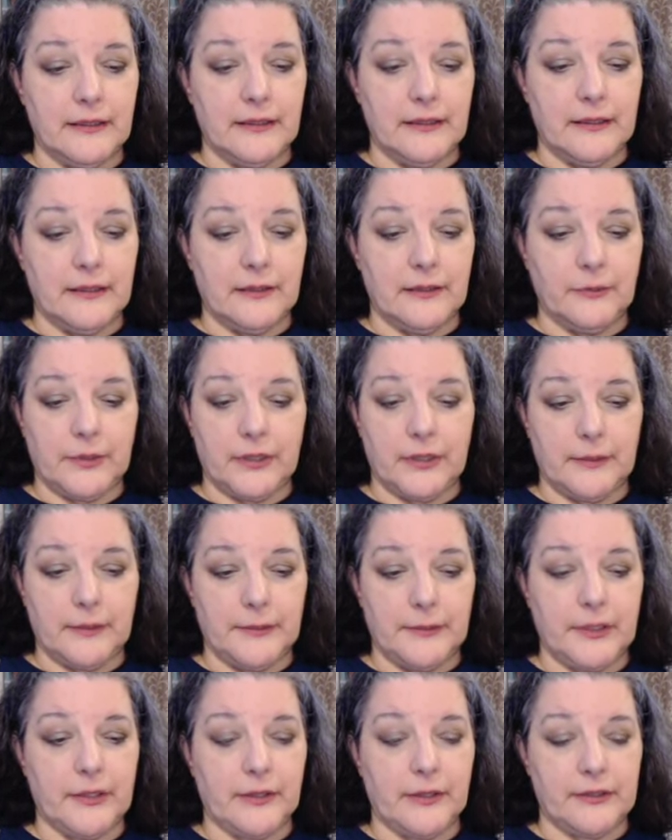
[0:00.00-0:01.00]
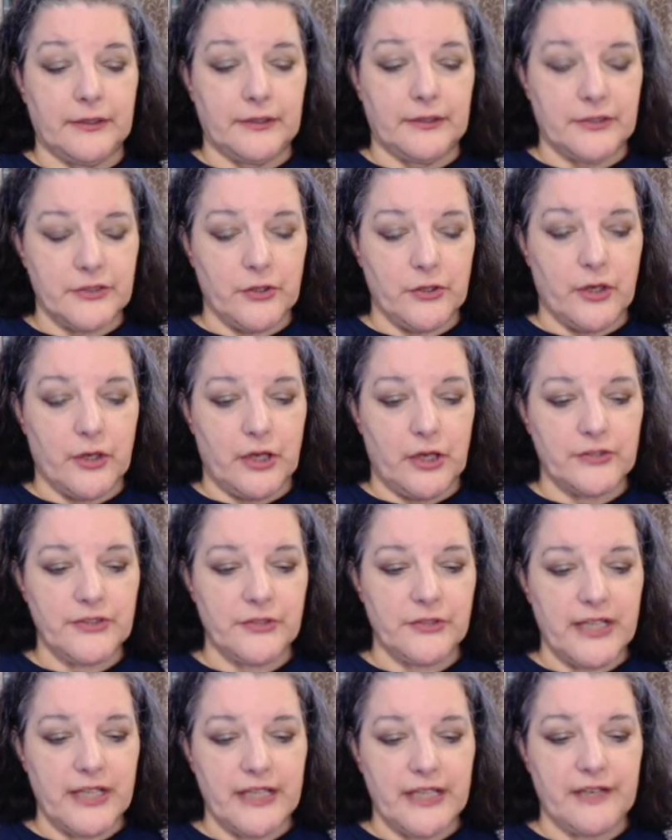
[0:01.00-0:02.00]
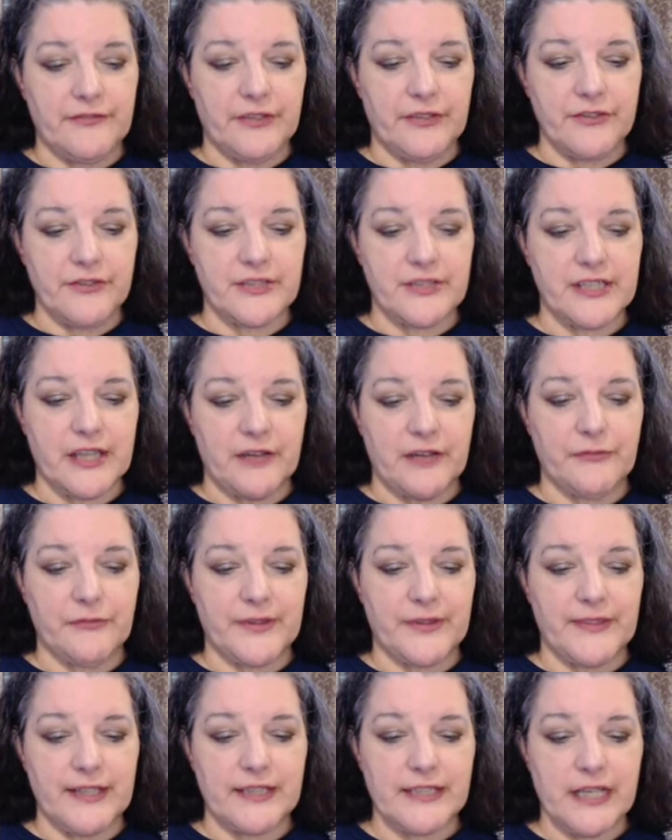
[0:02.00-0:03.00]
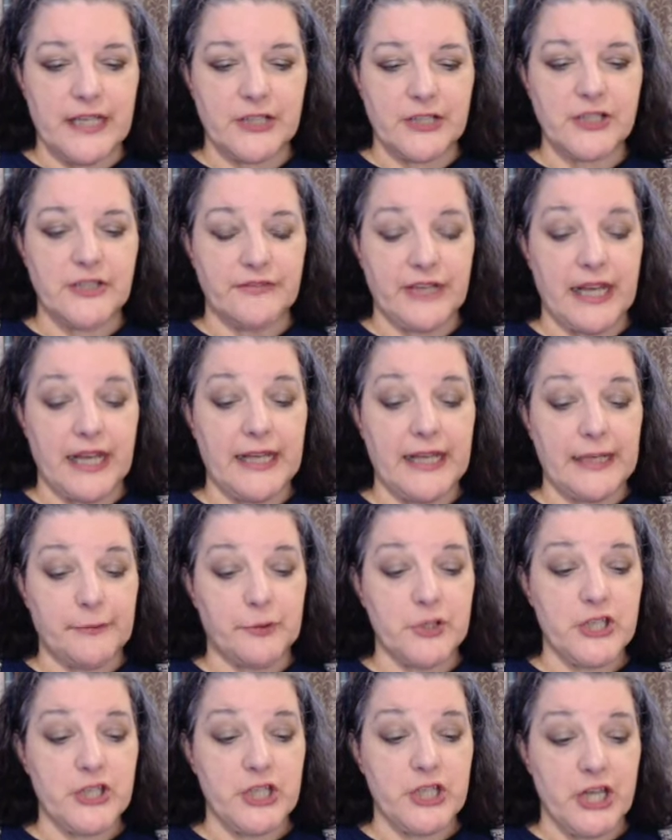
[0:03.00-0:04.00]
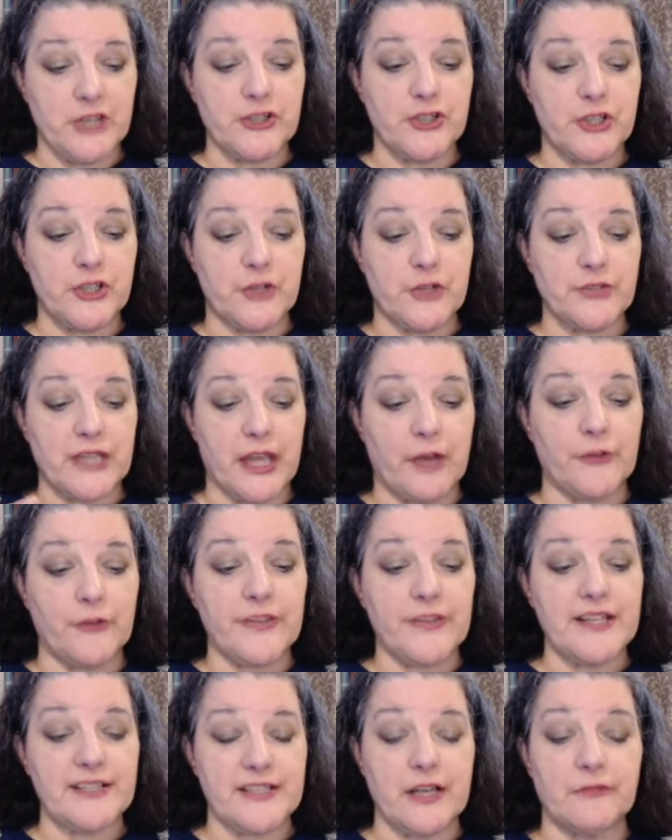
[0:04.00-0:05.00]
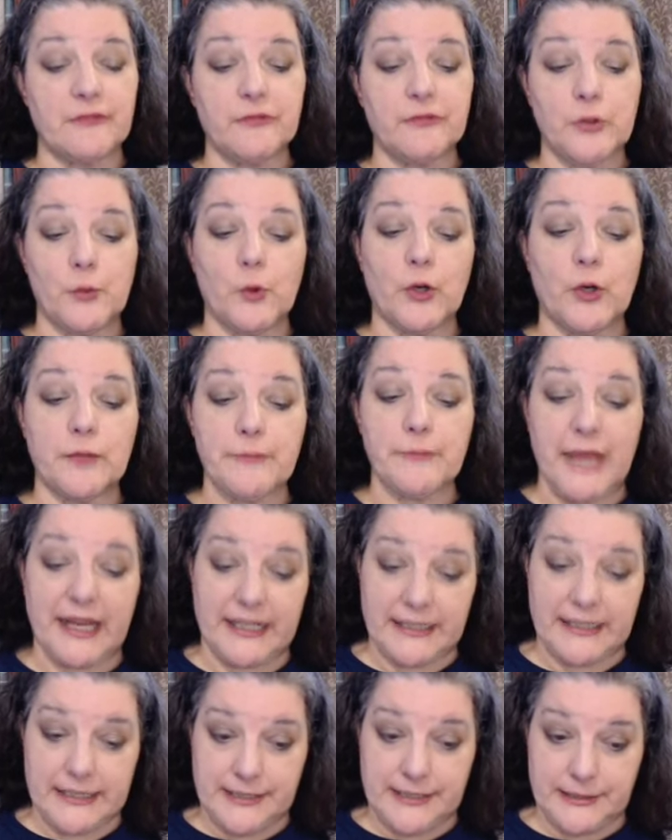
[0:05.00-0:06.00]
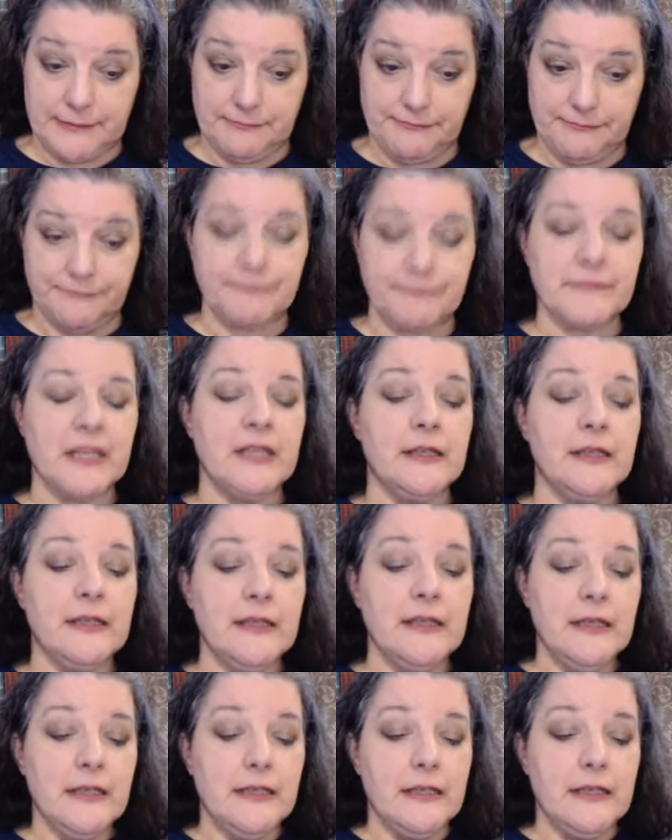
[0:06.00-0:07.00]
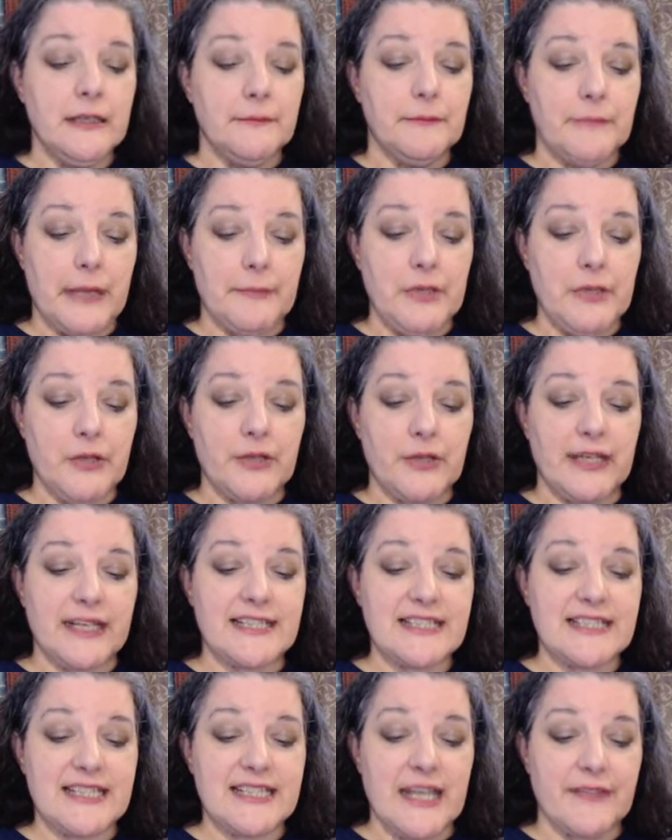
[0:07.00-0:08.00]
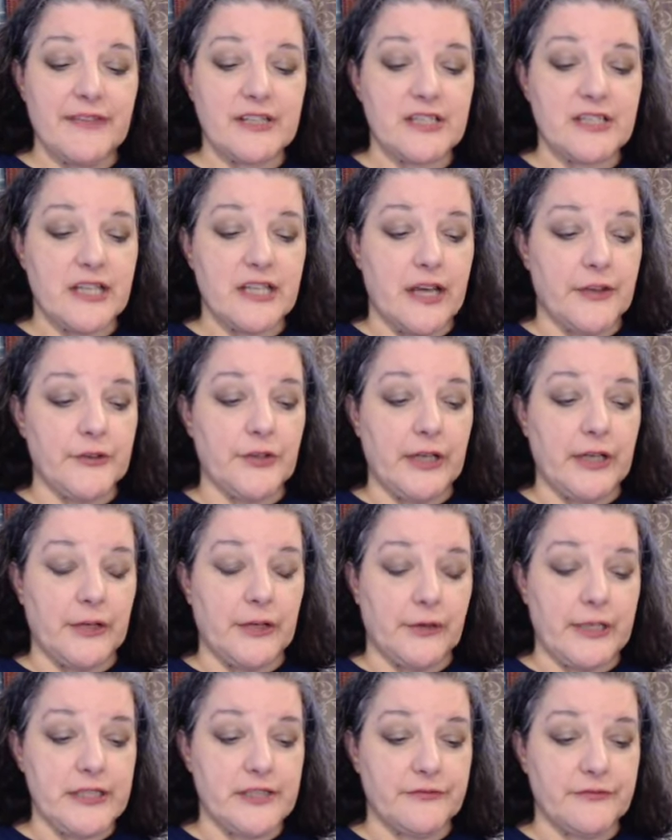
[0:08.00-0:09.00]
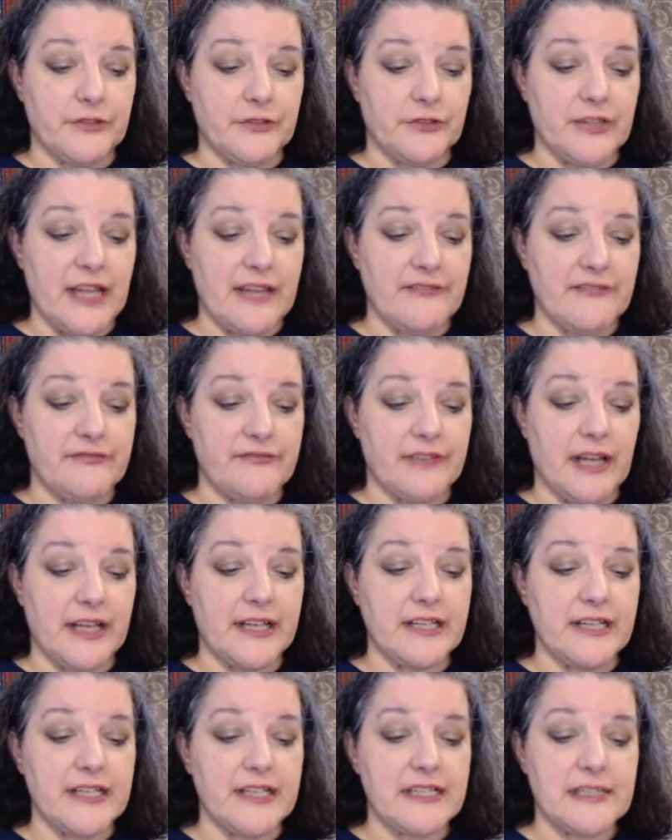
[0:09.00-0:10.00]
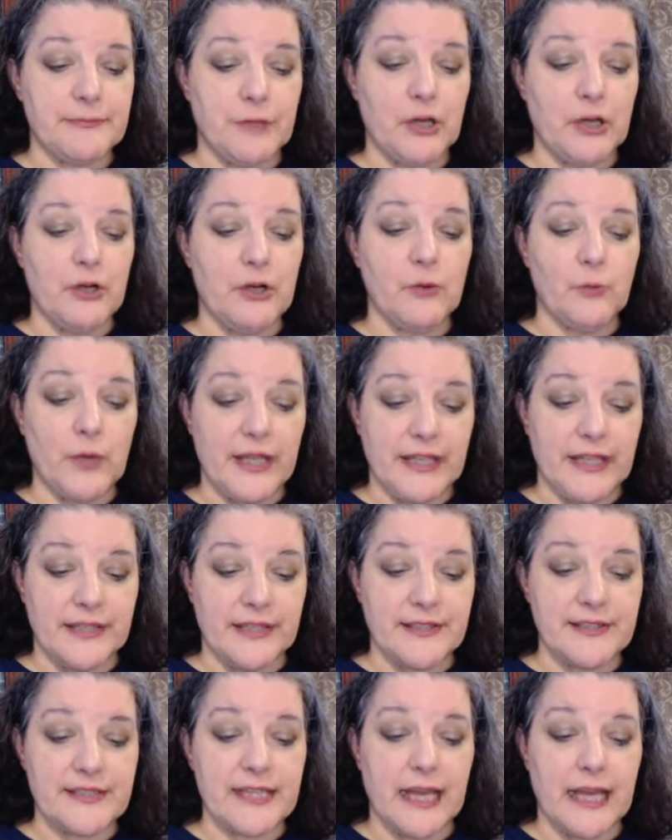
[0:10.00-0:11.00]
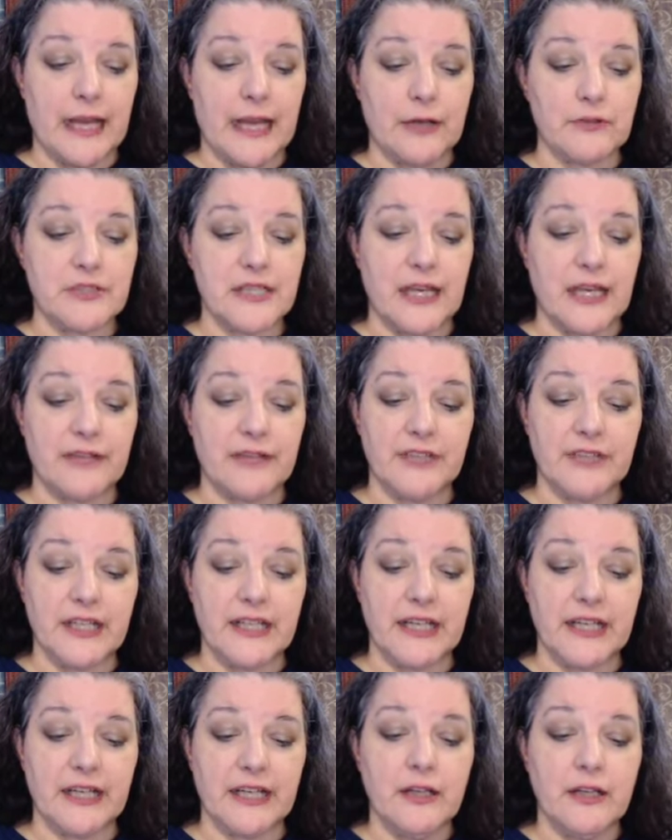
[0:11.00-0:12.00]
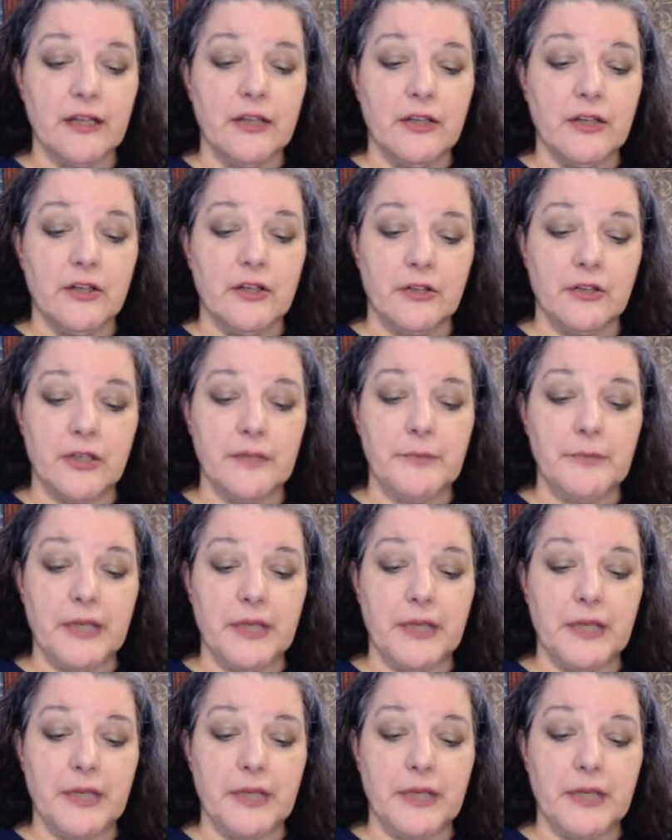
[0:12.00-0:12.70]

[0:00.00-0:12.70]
Where I'm here. So also, knitting for yourself with the intention of gaining appreciation shows a healthy self-reward mechanism. Maybe you can extend this to other areas of your life. Finding small wins outside of knitting could be